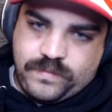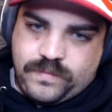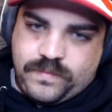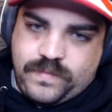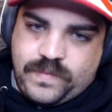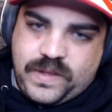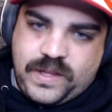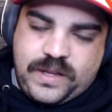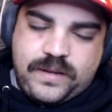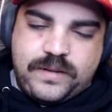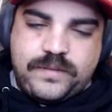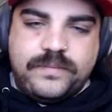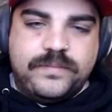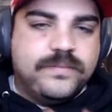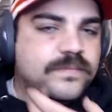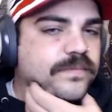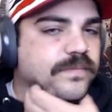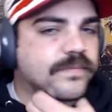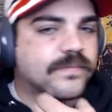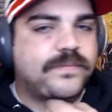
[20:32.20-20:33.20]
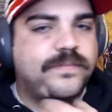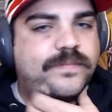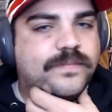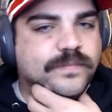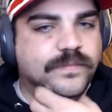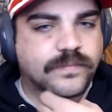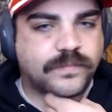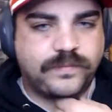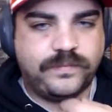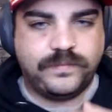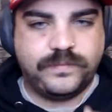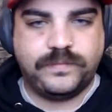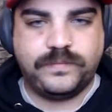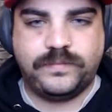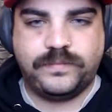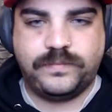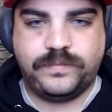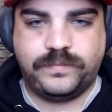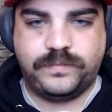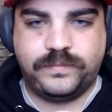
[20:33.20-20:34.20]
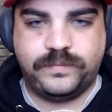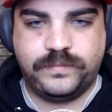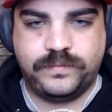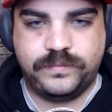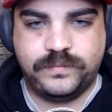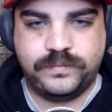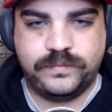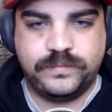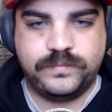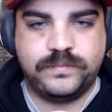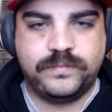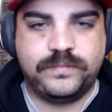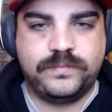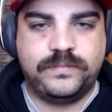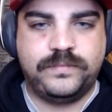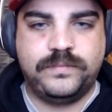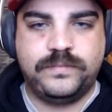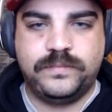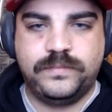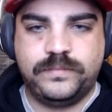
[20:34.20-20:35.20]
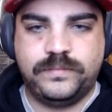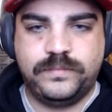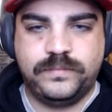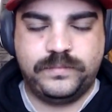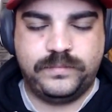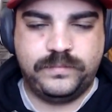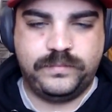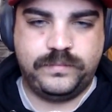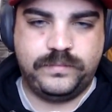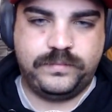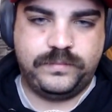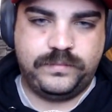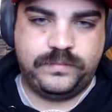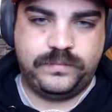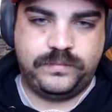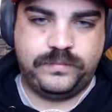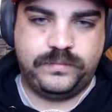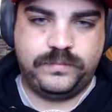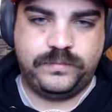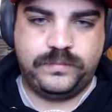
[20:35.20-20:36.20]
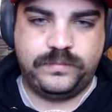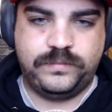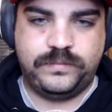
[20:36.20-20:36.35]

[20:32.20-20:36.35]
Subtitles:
No words are spoken by the person on screen.